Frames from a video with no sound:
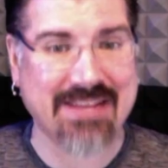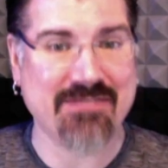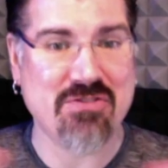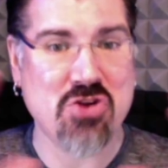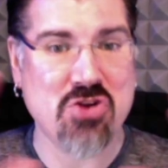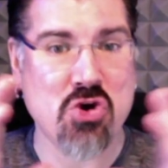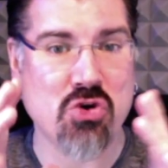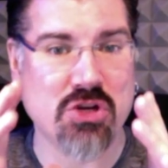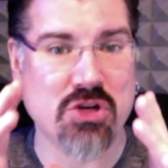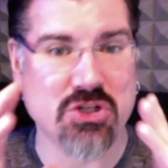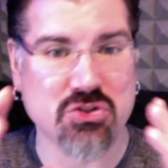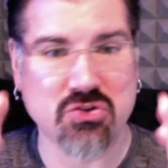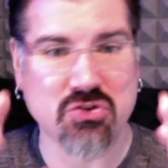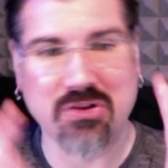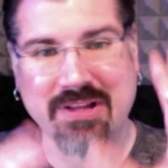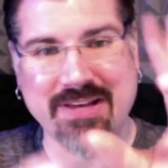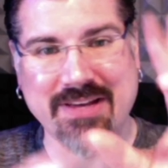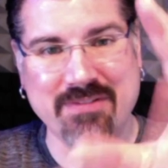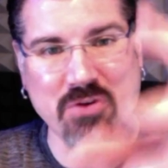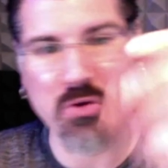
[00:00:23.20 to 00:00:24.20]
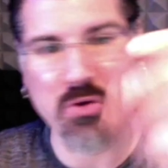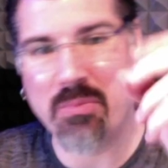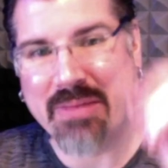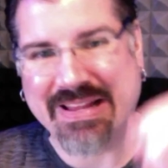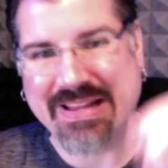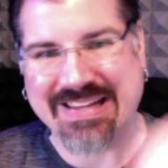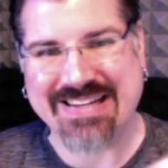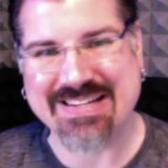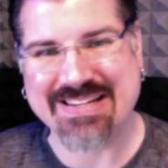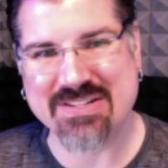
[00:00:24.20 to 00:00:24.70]
no control. I have no
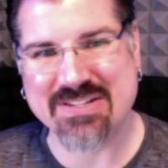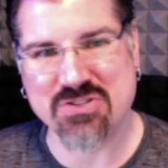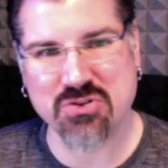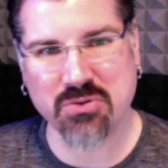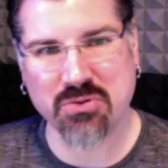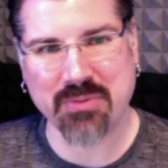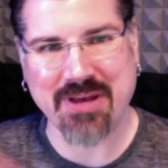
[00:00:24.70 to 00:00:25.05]
ability to zoom.